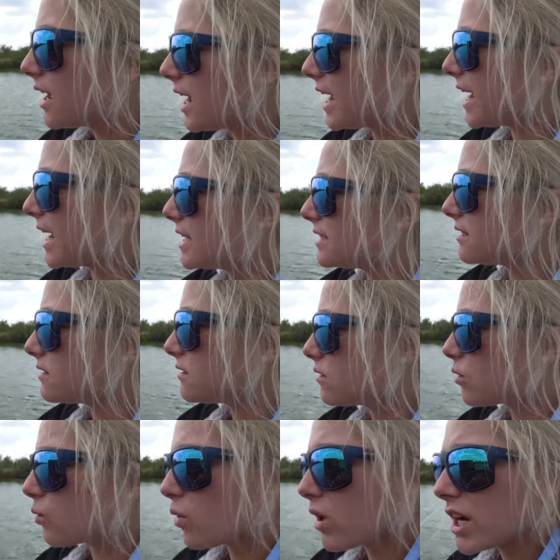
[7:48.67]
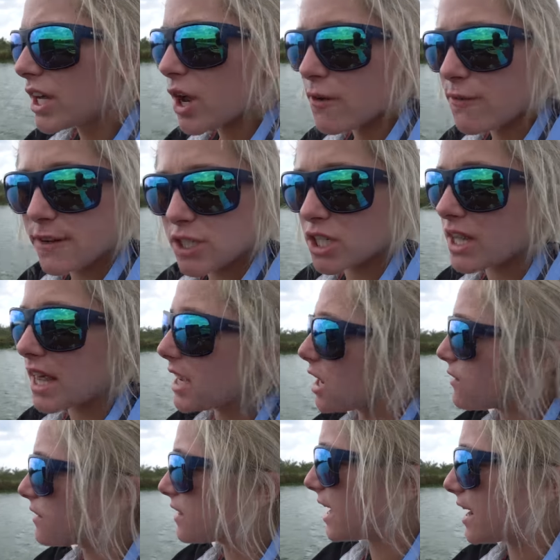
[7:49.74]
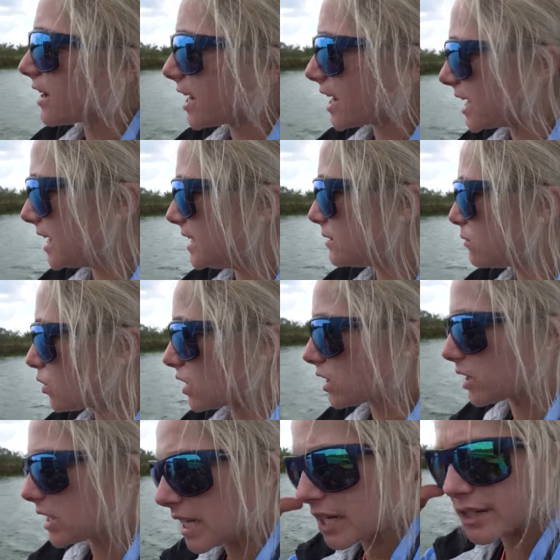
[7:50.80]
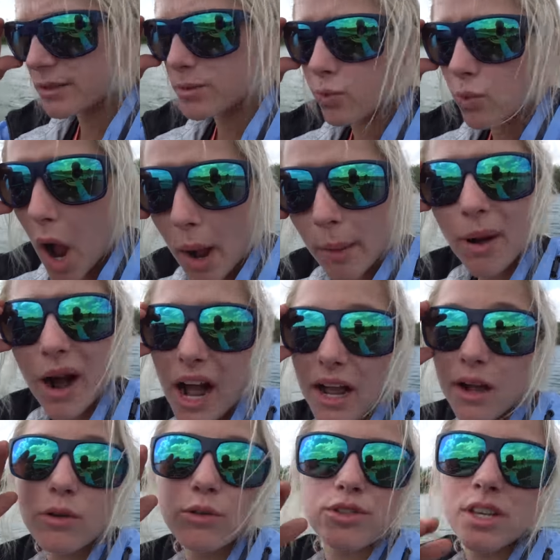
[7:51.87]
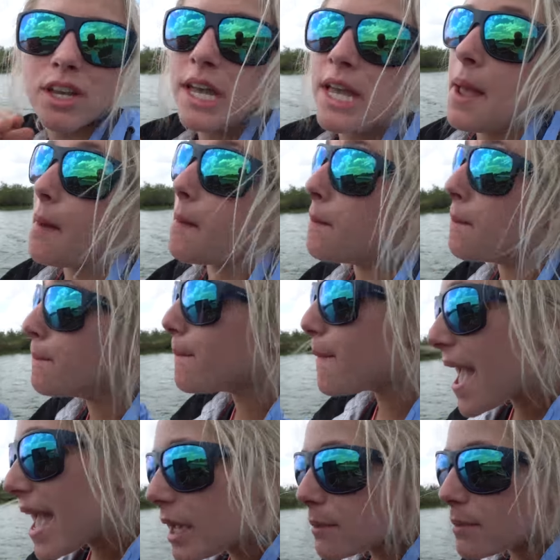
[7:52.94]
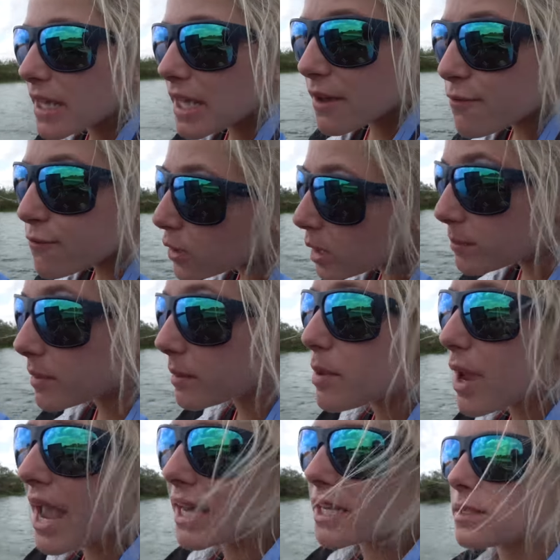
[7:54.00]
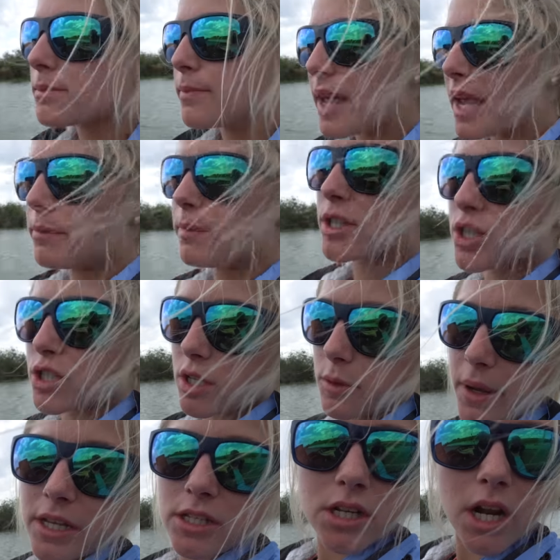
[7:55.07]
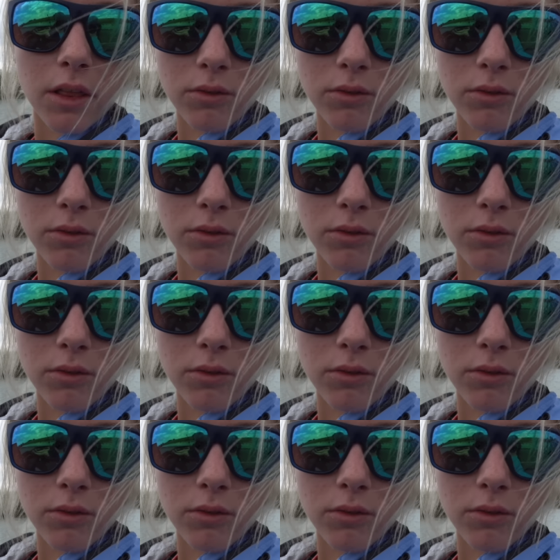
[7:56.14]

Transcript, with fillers: And we're gonna go fish a lake over there, and we're gonna get on some rock piles, maybe flip the banks, maybe, just depends on how